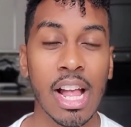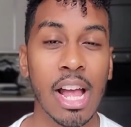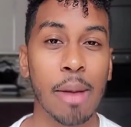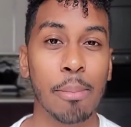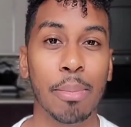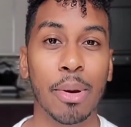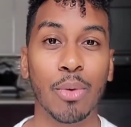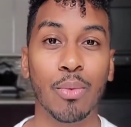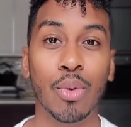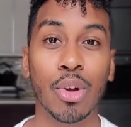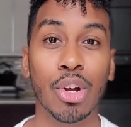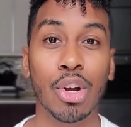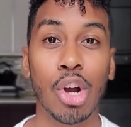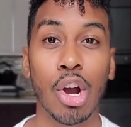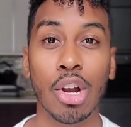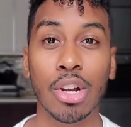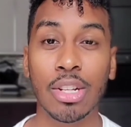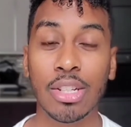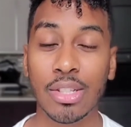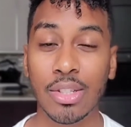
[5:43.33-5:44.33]
But
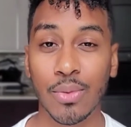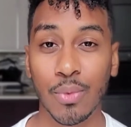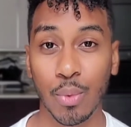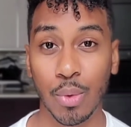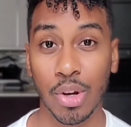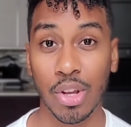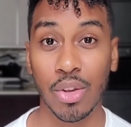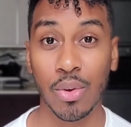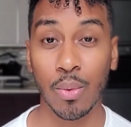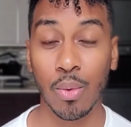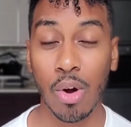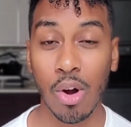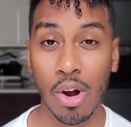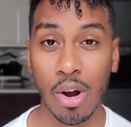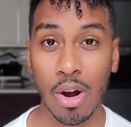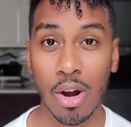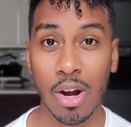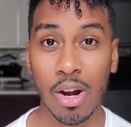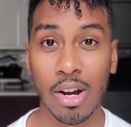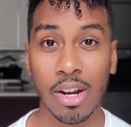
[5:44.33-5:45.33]
regardless of where you
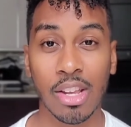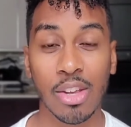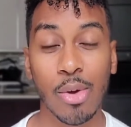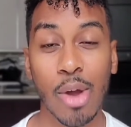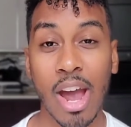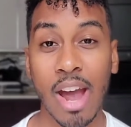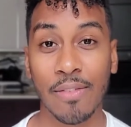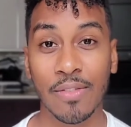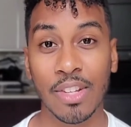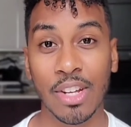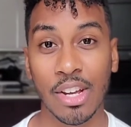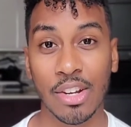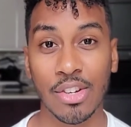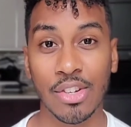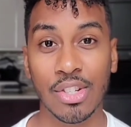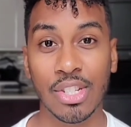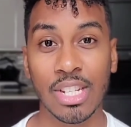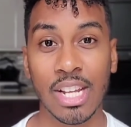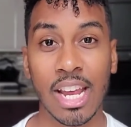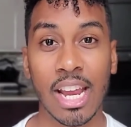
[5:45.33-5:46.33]
are, you have to
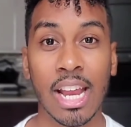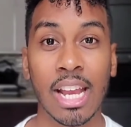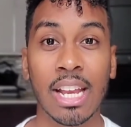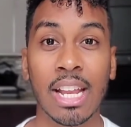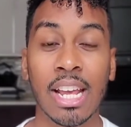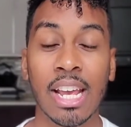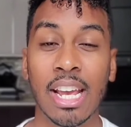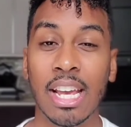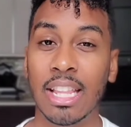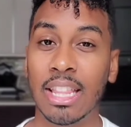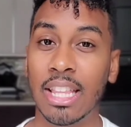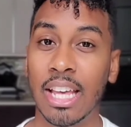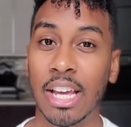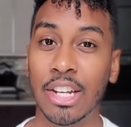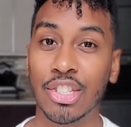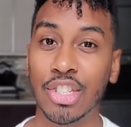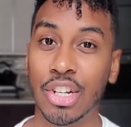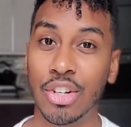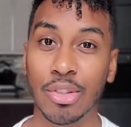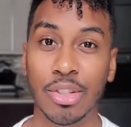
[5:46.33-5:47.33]
understand
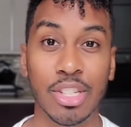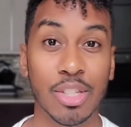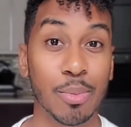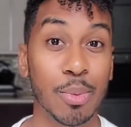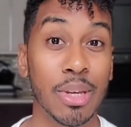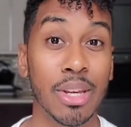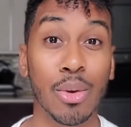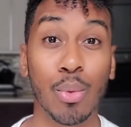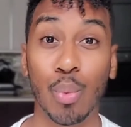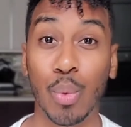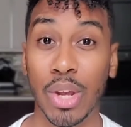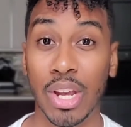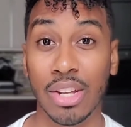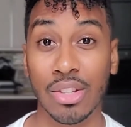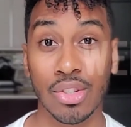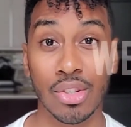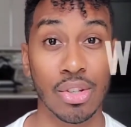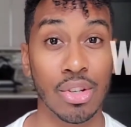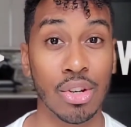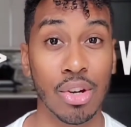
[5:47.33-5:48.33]
that generally speaking,
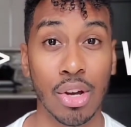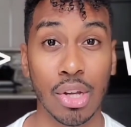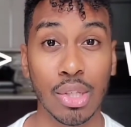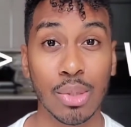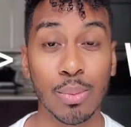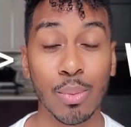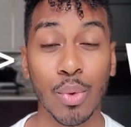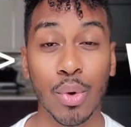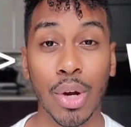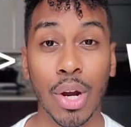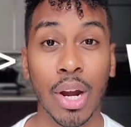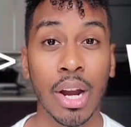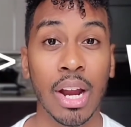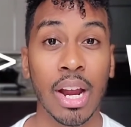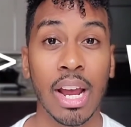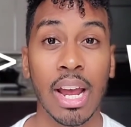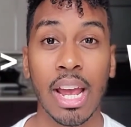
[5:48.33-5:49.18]
weekends are going to cost more.